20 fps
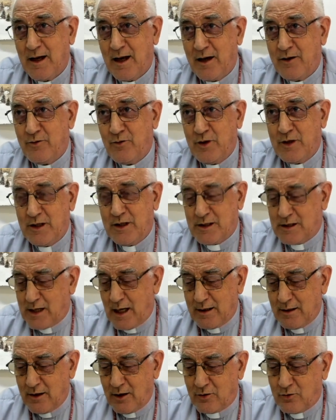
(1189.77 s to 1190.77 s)
And we
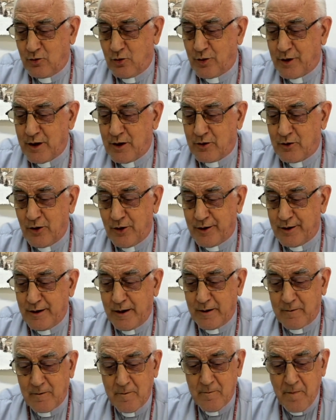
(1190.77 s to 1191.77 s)
decided to return it.